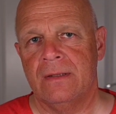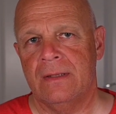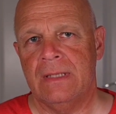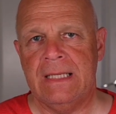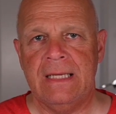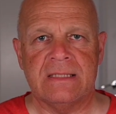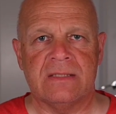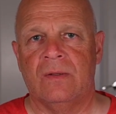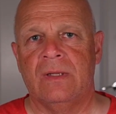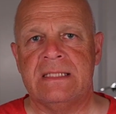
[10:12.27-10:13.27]
it's
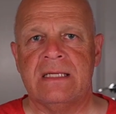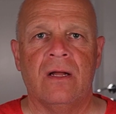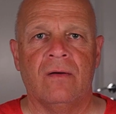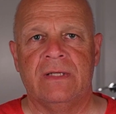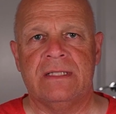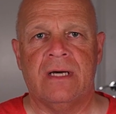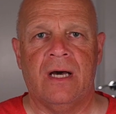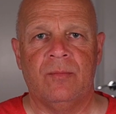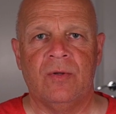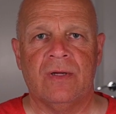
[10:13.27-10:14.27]
a lovely
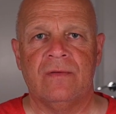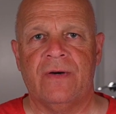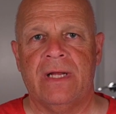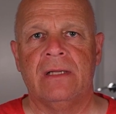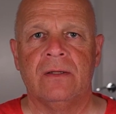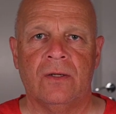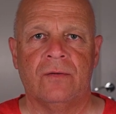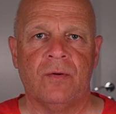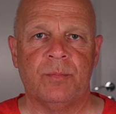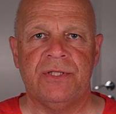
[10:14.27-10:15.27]
time. You can find a lot
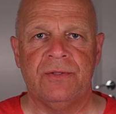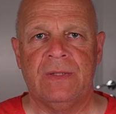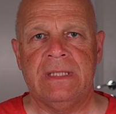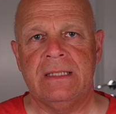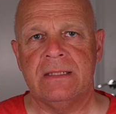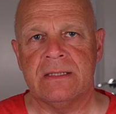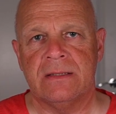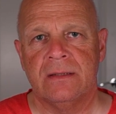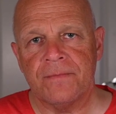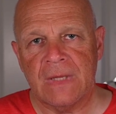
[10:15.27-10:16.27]
of opportunities.
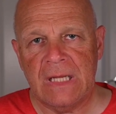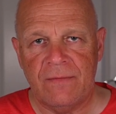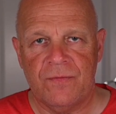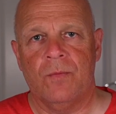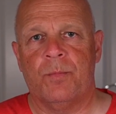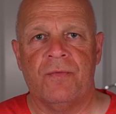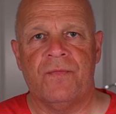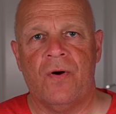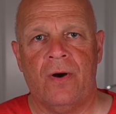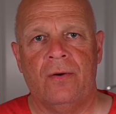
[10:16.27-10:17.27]
If you
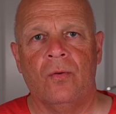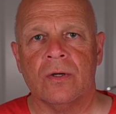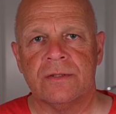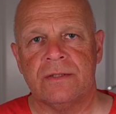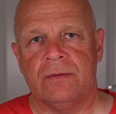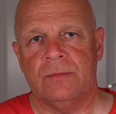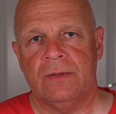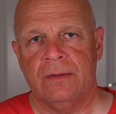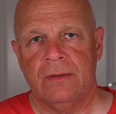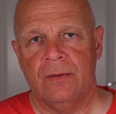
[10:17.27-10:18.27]
prefer autumn,
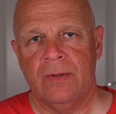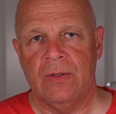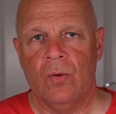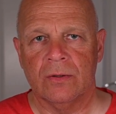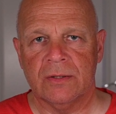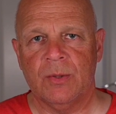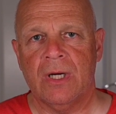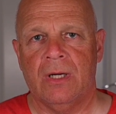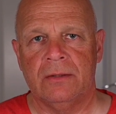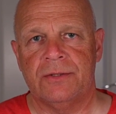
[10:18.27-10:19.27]
with autumn
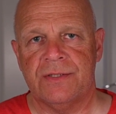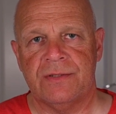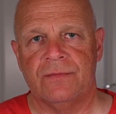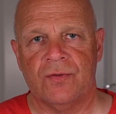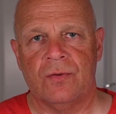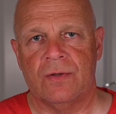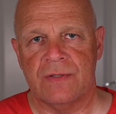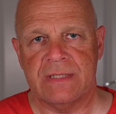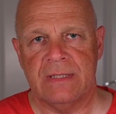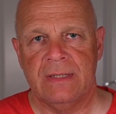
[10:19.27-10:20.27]
colors, of
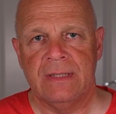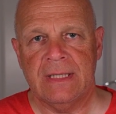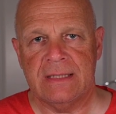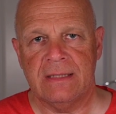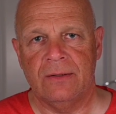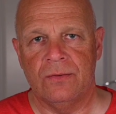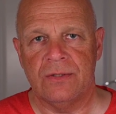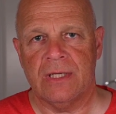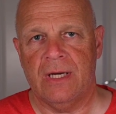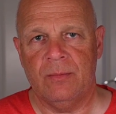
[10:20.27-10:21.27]
course, that's a good
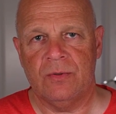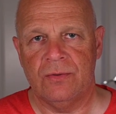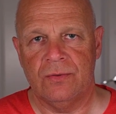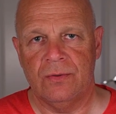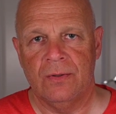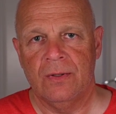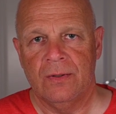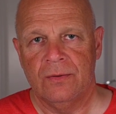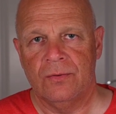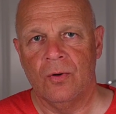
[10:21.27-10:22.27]
time to
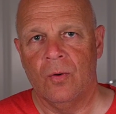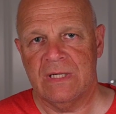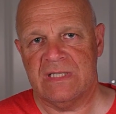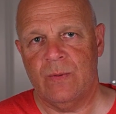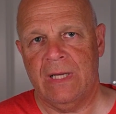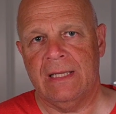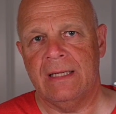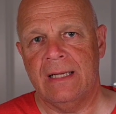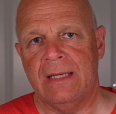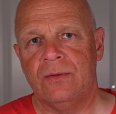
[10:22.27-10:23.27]
go as well.
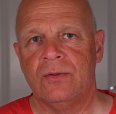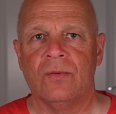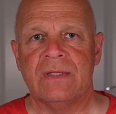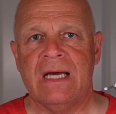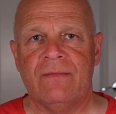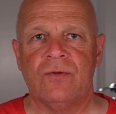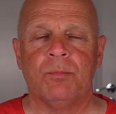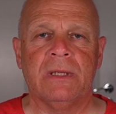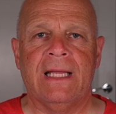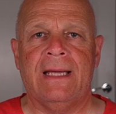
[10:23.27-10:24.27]
And you don't have to
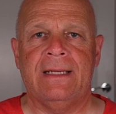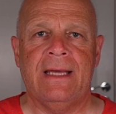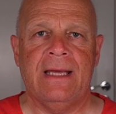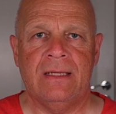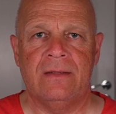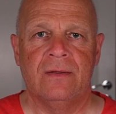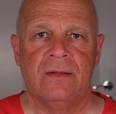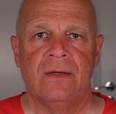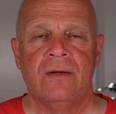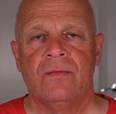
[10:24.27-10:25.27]
plan ahead
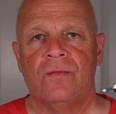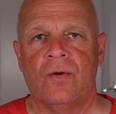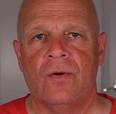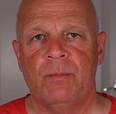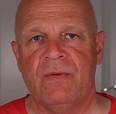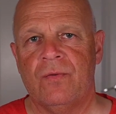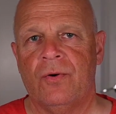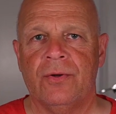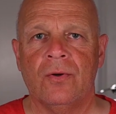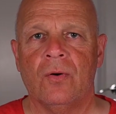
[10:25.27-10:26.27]

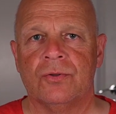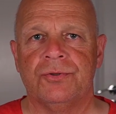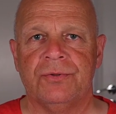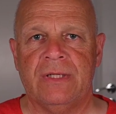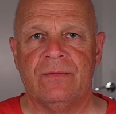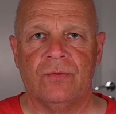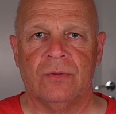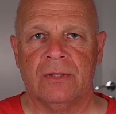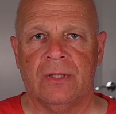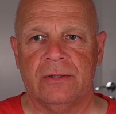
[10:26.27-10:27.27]
before you go shooting
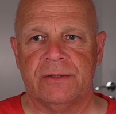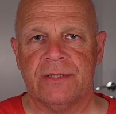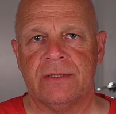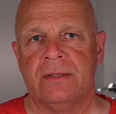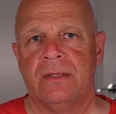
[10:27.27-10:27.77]
fall colors.